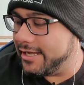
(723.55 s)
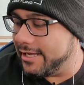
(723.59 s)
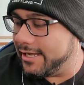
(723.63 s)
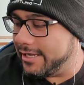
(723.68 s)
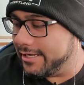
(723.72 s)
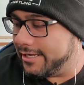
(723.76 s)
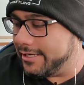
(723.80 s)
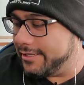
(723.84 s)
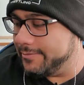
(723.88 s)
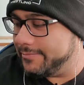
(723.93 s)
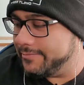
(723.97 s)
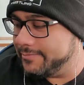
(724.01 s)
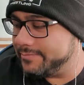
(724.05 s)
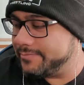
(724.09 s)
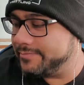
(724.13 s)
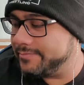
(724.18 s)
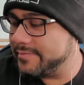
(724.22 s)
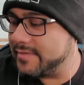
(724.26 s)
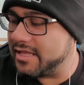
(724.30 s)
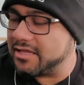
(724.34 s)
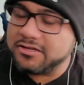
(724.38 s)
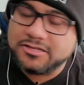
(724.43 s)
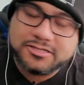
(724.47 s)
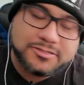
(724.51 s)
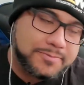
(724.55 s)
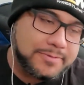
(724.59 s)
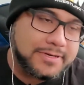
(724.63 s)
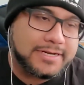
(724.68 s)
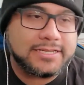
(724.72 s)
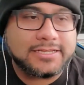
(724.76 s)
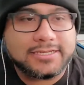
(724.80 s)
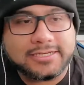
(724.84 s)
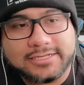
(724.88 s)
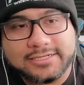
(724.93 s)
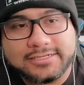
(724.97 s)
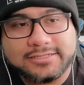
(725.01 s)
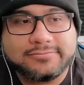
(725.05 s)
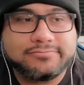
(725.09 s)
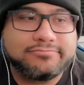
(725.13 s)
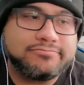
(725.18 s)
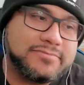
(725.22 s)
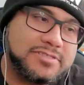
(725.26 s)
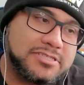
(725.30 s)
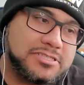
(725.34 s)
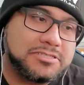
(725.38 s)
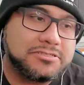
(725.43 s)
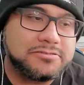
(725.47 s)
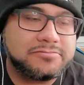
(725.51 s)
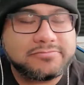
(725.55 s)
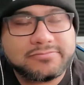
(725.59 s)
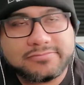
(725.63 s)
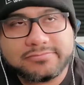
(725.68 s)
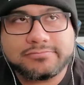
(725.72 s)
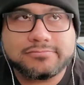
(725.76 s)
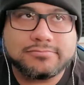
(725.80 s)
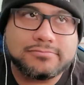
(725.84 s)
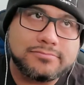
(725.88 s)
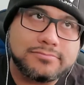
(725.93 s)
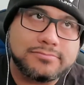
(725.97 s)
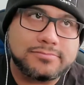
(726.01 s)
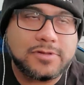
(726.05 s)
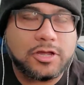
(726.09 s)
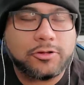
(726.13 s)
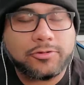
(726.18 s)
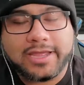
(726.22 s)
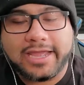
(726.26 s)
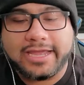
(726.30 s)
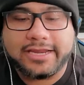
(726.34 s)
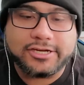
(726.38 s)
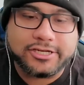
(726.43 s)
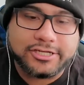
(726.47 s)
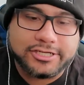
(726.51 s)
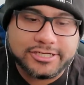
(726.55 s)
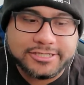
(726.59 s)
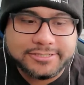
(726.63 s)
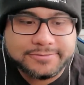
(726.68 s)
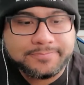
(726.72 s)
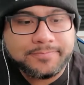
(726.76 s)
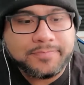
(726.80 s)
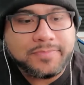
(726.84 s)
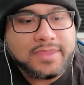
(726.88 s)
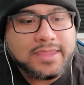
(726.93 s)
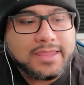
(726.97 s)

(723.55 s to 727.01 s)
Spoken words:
Yeah, it was pretty good. Yeah. Okay to good.